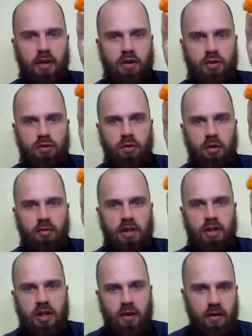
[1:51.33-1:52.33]
true
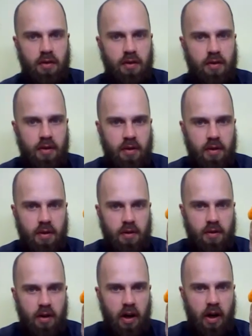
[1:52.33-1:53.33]
original
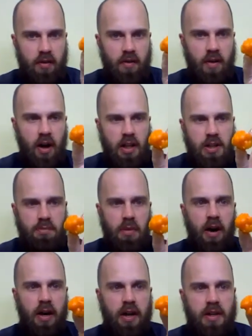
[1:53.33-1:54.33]
Scotch
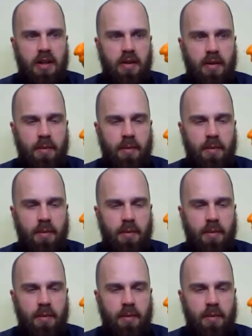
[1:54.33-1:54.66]
bonnet.